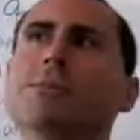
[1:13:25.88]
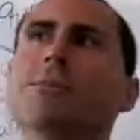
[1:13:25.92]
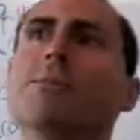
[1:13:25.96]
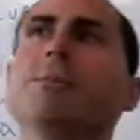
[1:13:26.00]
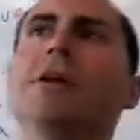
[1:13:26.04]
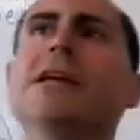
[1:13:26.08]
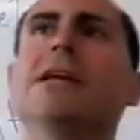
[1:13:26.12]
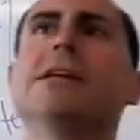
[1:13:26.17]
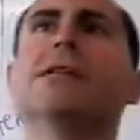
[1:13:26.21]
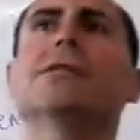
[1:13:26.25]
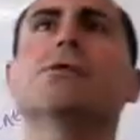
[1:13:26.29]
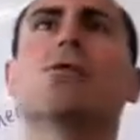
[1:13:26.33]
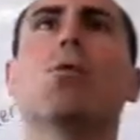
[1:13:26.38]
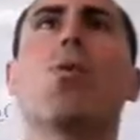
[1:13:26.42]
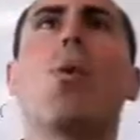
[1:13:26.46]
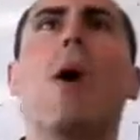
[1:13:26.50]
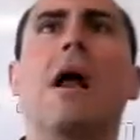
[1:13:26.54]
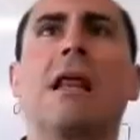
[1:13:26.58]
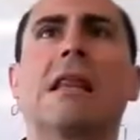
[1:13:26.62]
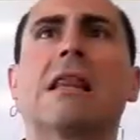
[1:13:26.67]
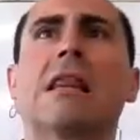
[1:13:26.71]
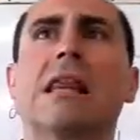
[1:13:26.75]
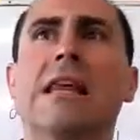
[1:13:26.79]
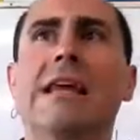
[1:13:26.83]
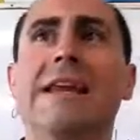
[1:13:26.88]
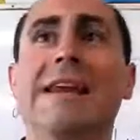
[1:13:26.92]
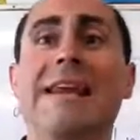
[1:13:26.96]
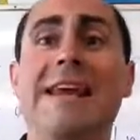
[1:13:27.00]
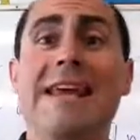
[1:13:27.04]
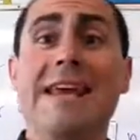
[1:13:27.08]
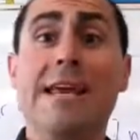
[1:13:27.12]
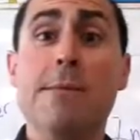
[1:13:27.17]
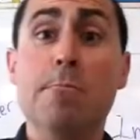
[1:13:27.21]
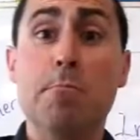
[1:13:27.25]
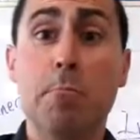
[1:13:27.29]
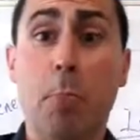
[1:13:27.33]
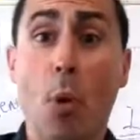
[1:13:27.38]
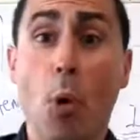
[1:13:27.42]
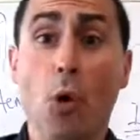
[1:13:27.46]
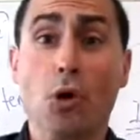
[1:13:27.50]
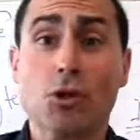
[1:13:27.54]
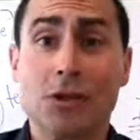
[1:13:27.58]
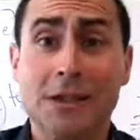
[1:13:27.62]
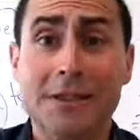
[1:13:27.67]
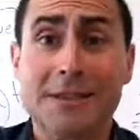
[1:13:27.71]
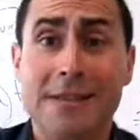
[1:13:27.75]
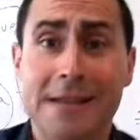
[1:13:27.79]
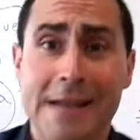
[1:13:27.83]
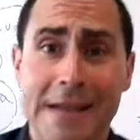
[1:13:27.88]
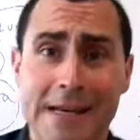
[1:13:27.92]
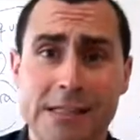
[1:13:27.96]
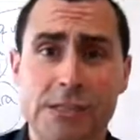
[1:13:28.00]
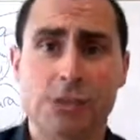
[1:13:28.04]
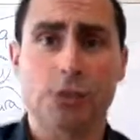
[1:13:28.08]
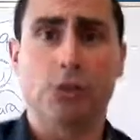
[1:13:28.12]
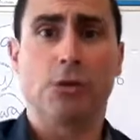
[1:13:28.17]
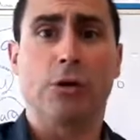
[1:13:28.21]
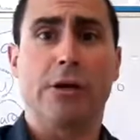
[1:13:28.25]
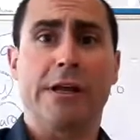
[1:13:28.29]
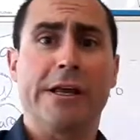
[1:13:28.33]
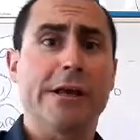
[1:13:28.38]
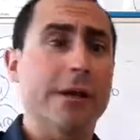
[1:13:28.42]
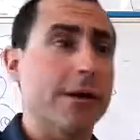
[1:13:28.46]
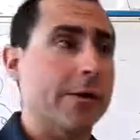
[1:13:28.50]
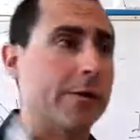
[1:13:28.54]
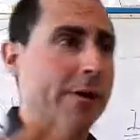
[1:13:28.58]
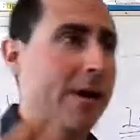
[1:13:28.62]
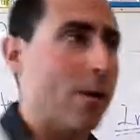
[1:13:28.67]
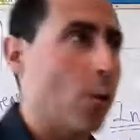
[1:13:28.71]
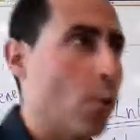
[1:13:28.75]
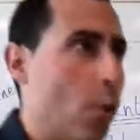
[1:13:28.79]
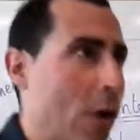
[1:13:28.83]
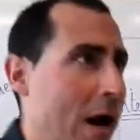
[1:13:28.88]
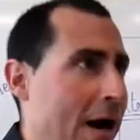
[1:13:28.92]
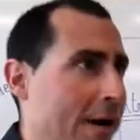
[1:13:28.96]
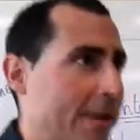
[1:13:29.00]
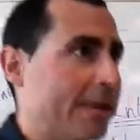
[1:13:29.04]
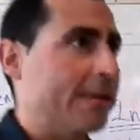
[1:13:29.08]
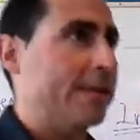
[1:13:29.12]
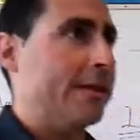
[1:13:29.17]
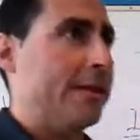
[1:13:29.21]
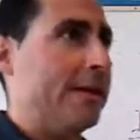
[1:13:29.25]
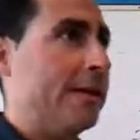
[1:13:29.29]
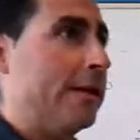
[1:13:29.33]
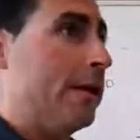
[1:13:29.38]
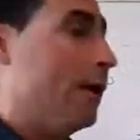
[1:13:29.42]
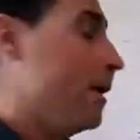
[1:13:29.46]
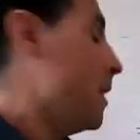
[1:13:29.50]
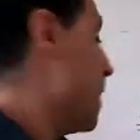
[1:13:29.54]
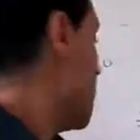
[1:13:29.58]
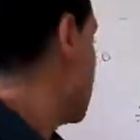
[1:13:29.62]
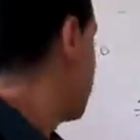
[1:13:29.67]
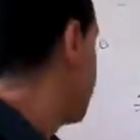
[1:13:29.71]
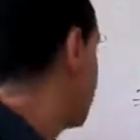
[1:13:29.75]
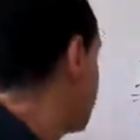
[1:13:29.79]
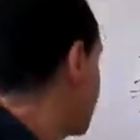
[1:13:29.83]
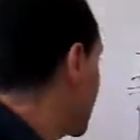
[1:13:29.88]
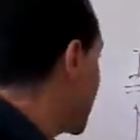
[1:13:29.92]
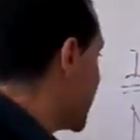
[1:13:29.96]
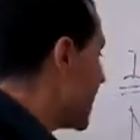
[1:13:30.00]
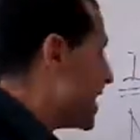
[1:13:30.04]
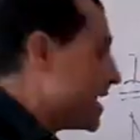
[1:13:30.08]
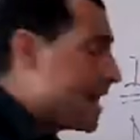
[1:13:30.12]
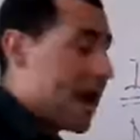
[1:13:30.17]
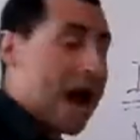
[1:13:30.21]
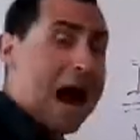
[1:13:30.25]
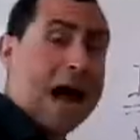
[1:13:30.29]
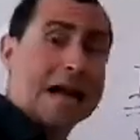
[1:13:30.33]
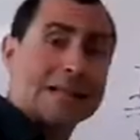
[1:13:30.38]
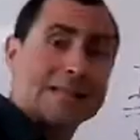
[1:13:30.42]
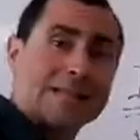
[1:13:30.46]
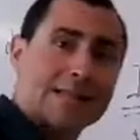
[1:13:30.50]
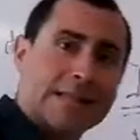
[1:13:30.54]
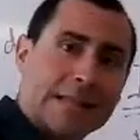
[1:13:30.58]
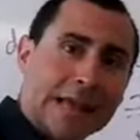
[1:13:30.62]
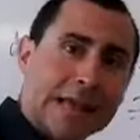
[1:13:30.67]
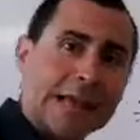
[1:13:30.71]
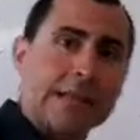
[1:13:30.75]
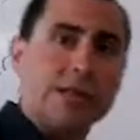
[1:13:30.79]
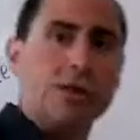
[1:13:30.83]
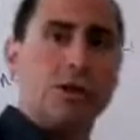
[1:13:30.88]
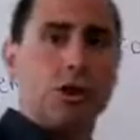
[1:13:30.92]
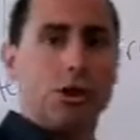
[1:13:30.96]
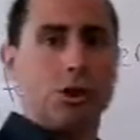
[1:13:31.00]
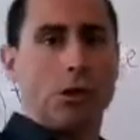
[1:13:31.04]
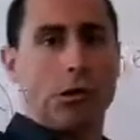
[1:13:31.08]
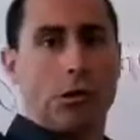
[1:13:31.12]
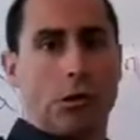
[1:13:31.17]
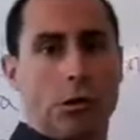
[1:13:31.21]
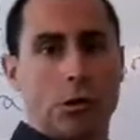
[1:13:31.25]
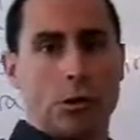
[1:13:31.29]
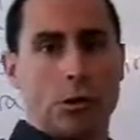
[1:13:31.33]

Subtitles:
means one thing: important lesson, irregularity, pay attention.